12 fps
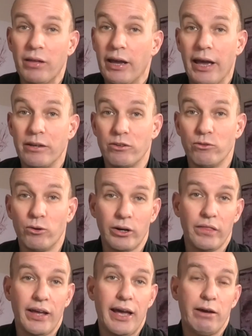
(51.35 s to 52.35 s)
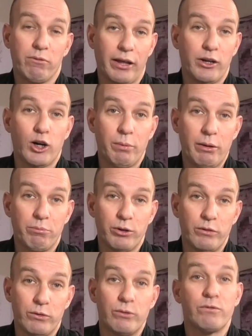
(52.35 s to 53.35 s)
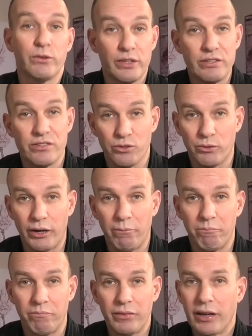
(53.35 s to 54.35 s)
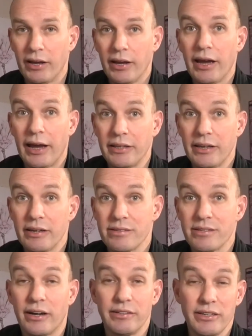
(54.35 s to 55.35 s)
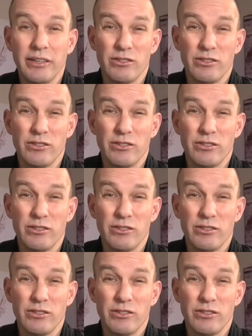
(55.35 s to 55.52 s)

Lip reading: and nor do they have like copy approval for this story. And yes, I did